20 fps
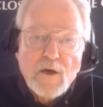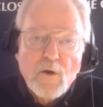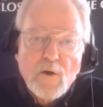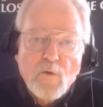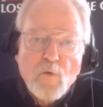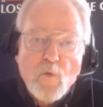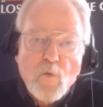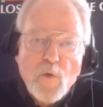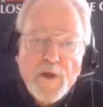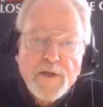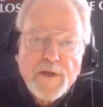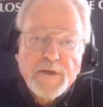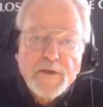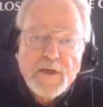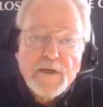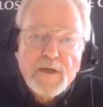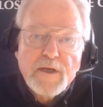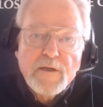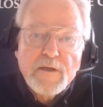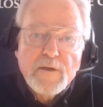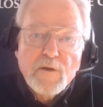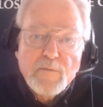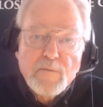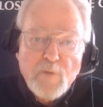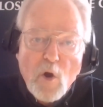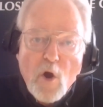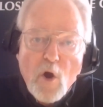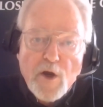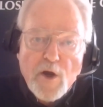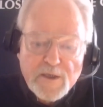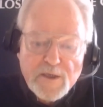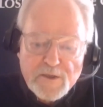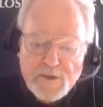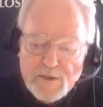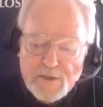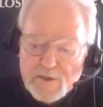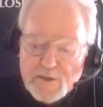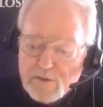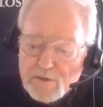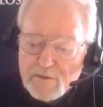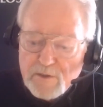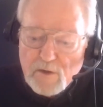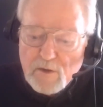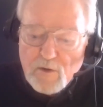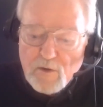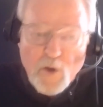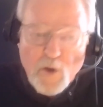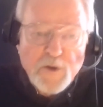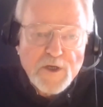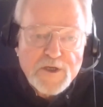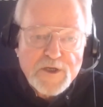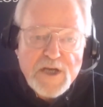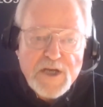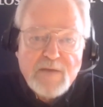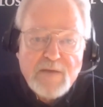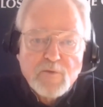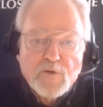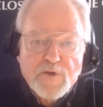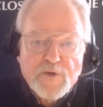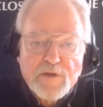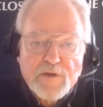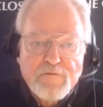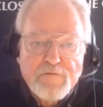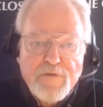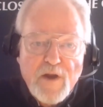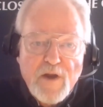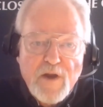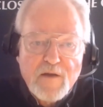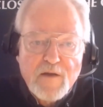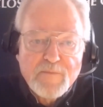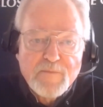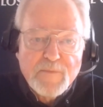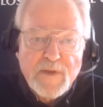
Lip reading: when audiences on the tables in front of them,